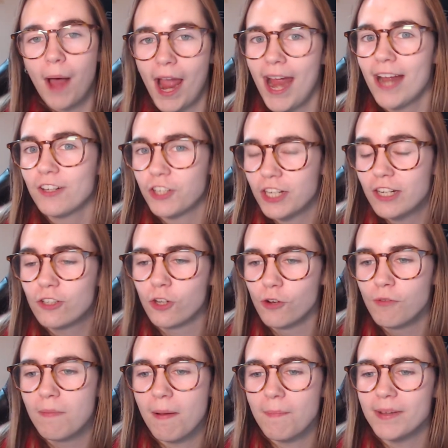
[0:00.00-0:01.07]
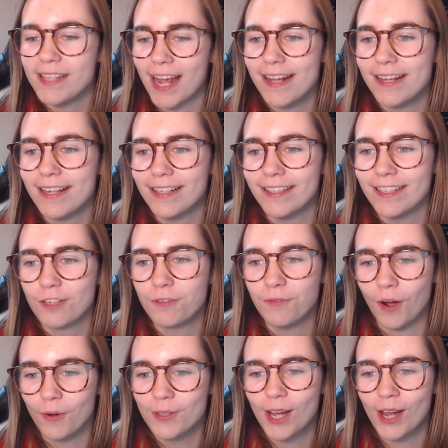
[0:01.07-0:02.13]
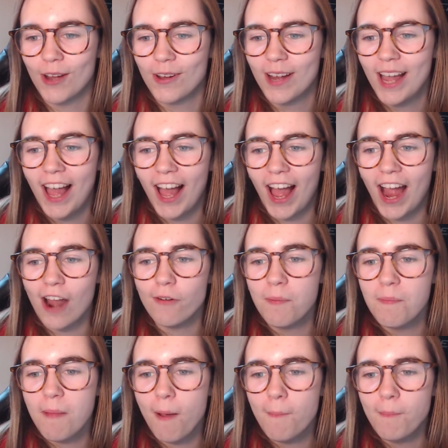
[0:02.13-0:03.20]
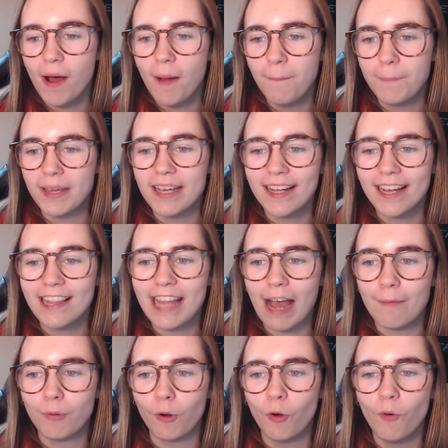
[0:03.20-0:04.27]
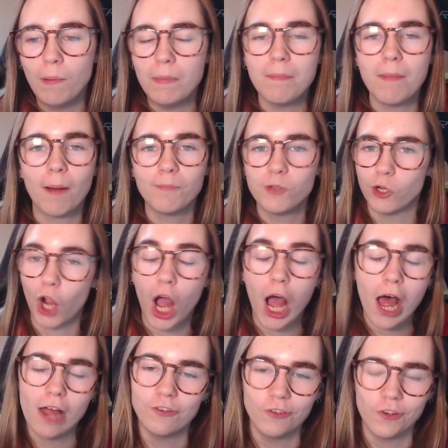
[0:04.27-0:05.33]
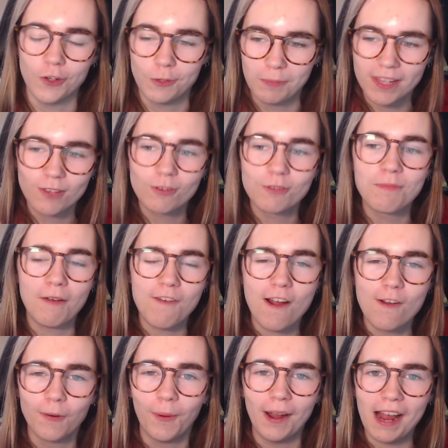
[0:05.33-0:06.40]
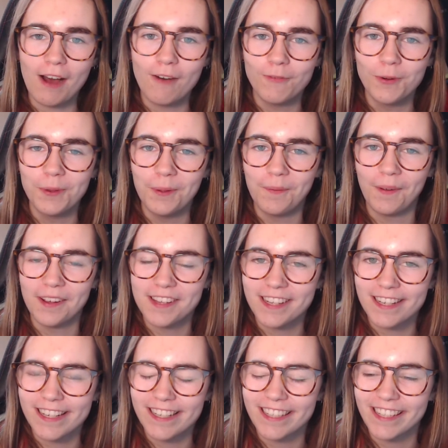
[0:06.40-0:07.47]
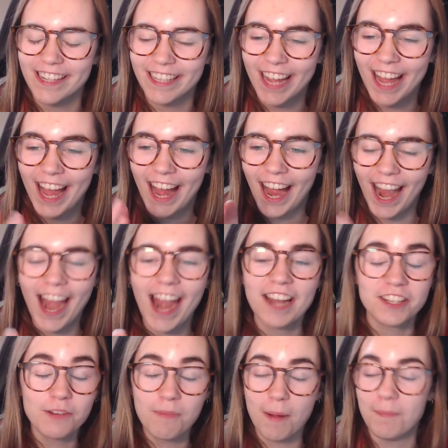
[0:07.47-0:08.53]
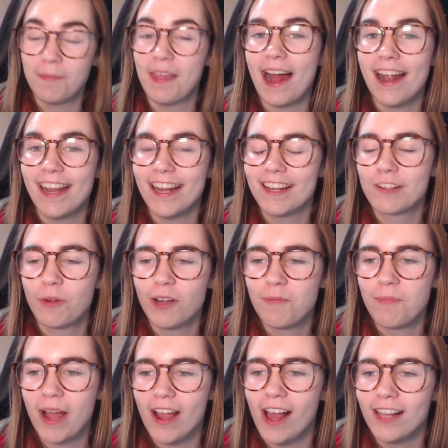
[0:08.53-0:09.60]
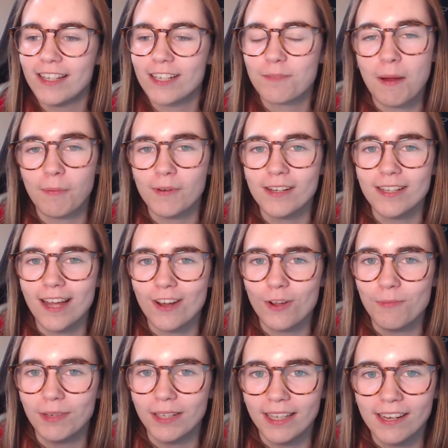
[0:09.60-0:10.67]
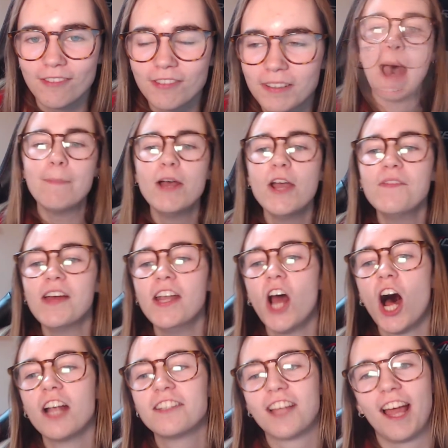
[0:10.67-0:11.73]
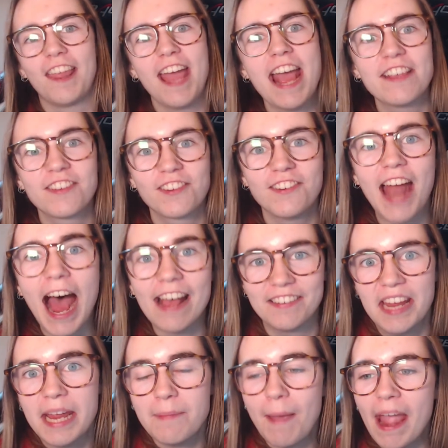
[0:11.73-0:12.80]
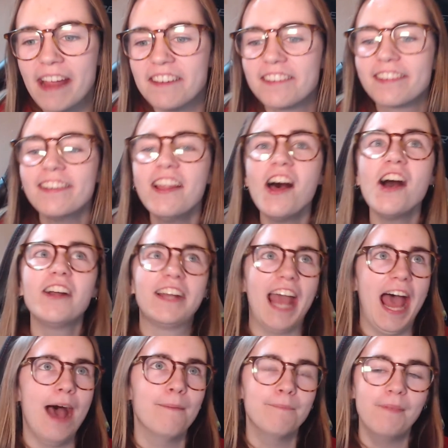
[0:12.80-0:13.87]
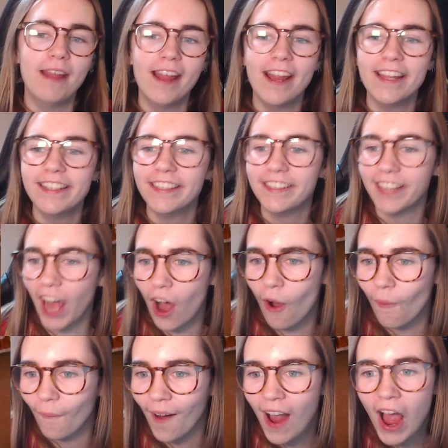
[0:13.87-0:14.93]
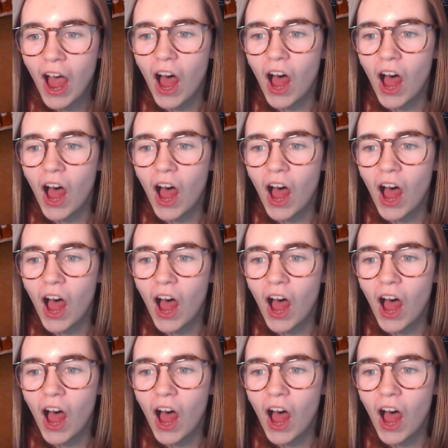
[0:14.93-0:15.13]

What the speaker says: but I actually do remember taking this photo. I remember being in that pool and my mum took hundreds, but this was my favourite one out of all the ones that she took. I actually remember that, and it's one of my earliest memories, I do believe. Now moving on to this snazzy beast. Look at me go.